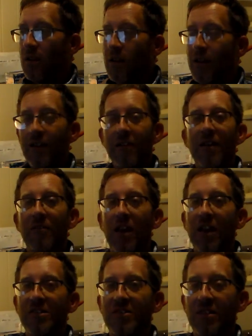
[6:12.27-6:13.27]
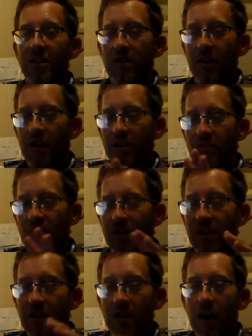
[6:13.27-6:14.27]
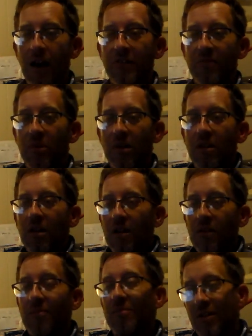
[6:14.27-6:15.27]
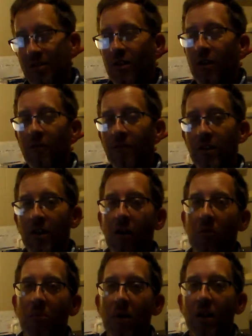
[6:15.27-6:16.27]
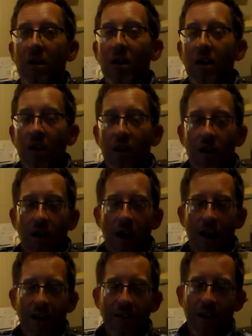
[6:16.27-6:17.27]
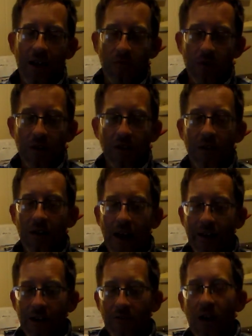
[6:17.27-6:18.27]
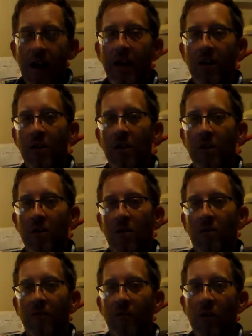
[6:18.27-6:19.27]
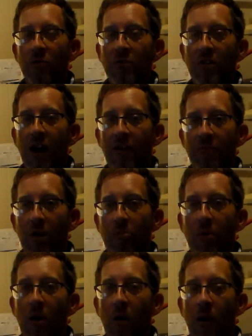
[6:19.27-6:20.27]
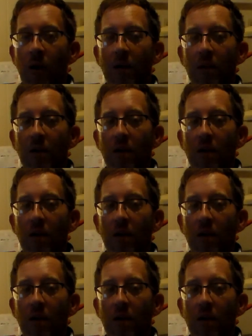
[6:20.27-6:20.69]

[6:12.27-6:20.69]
It didn't even have gauges in it. It had just idiot lights, but that's another video. But I had that one, and then I never had another front-wheel drive Mopar